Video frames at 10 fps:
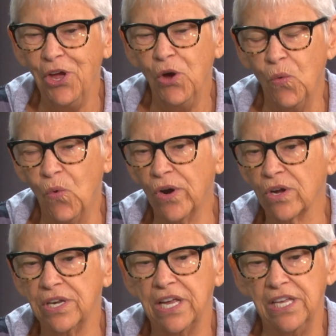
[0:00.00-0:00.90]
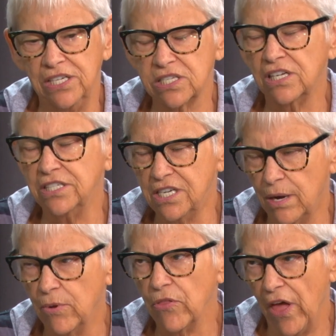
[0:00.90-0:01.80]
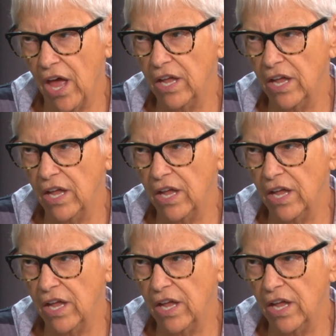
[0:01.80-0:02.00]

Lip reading: We're going to easily double that.